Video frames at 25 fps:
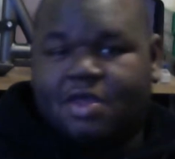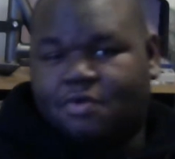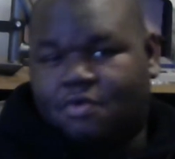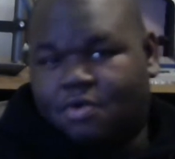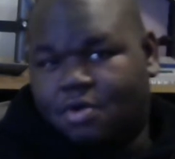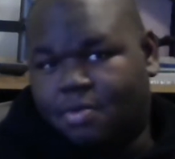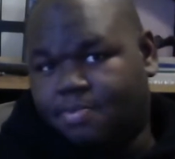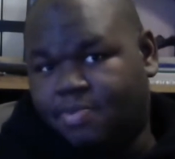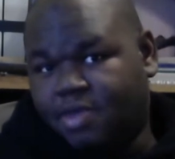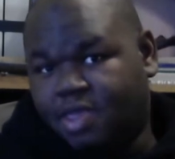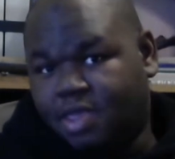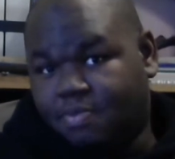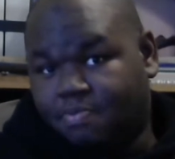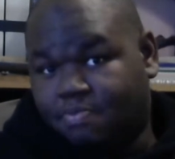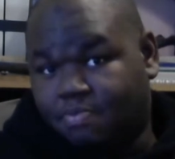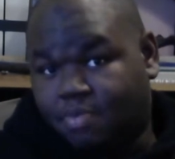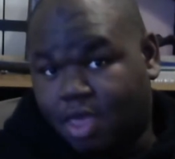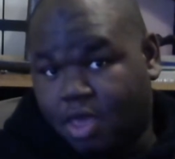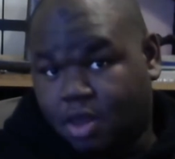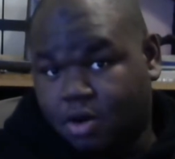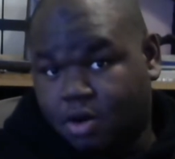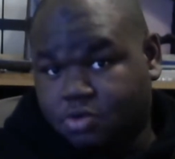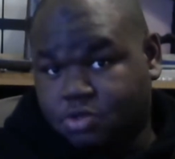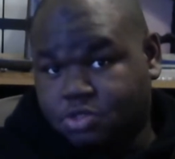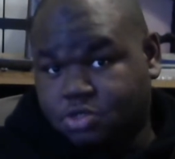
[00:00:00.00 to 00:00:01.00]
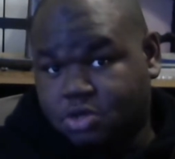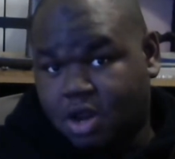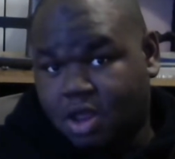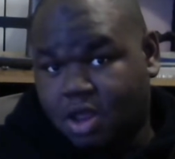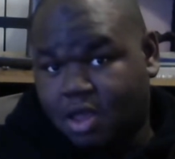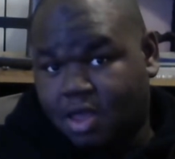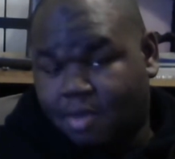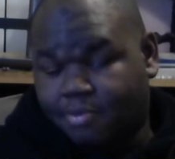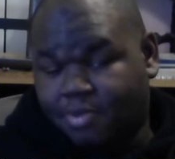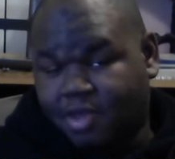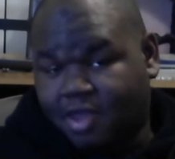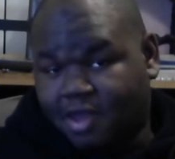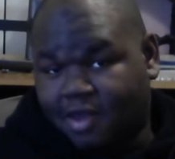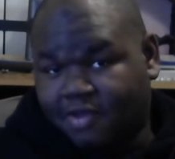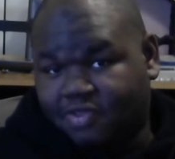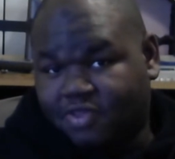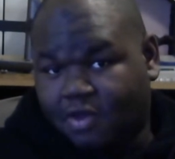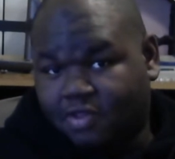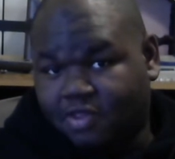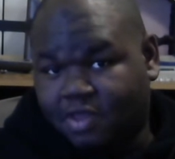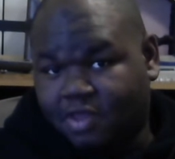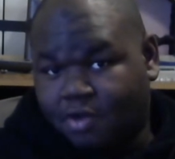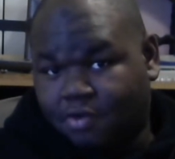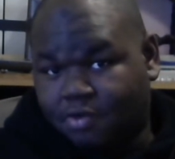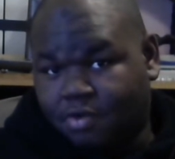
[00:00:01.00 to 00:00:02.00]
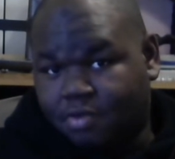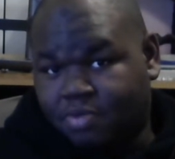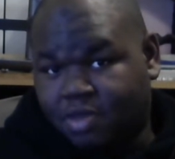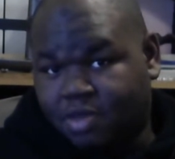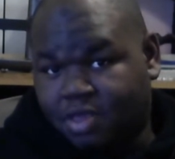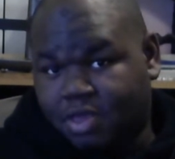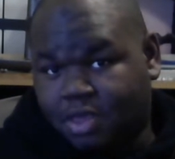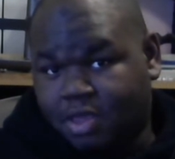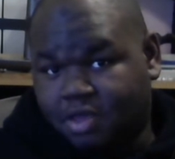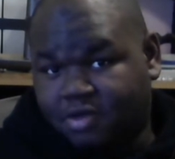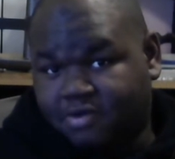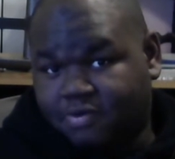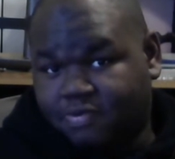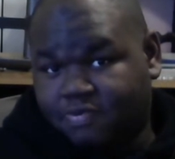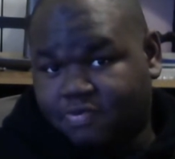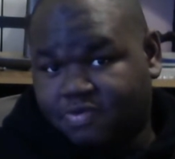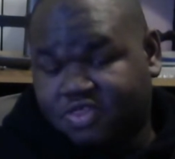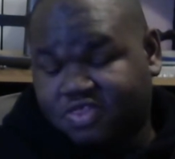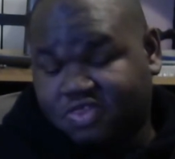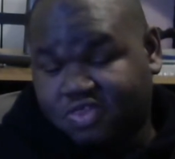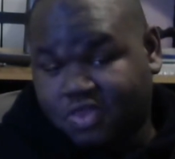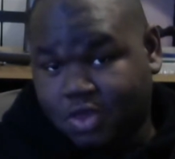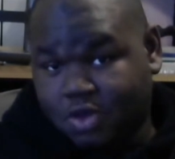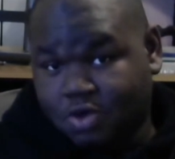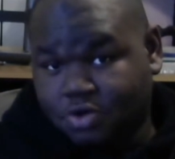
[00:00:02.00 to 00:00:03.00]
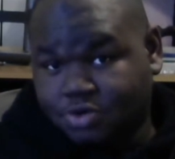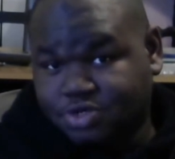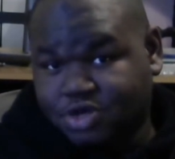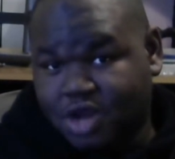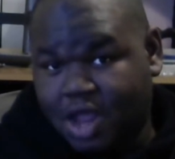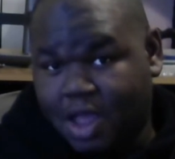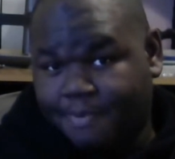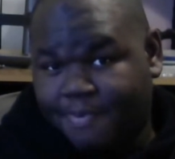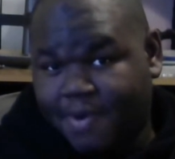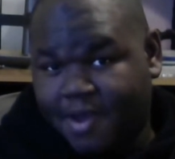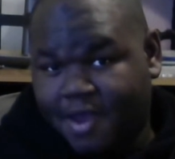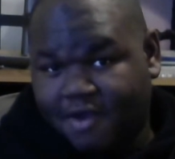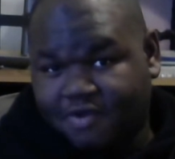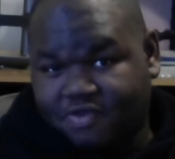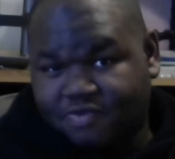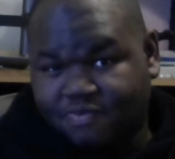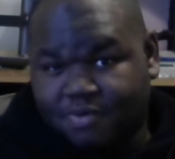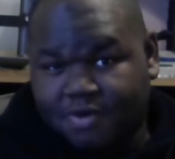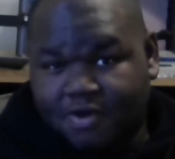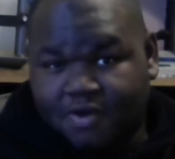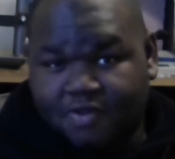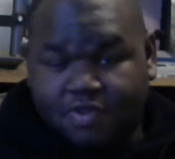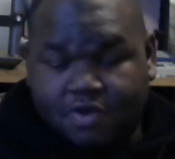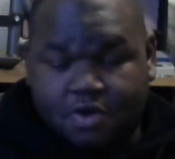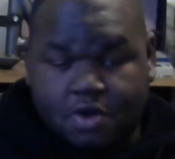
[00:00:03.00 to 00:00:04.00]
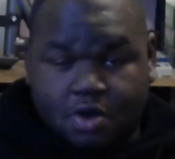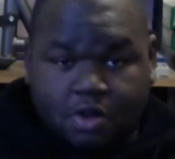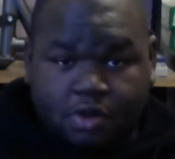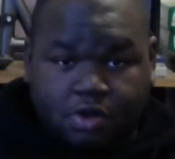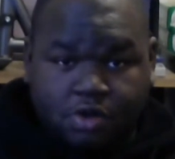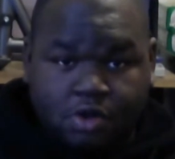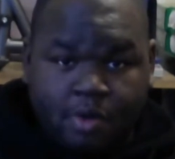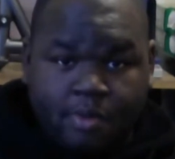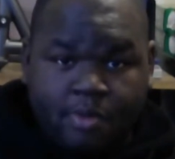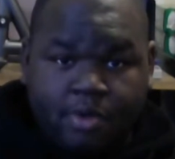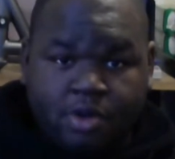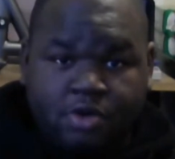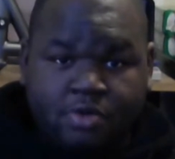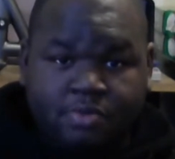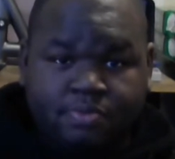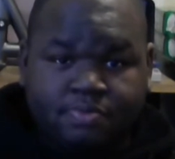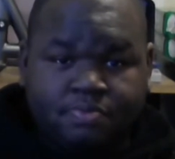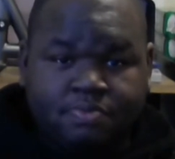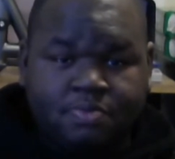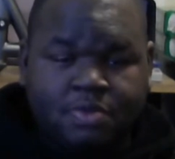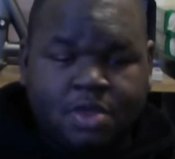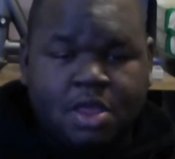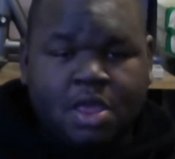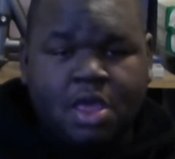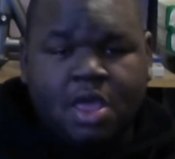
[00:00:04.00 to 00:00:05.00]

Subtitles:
would be metal drop. I mean, I thought they would be steel dropouts, but they're aluminum.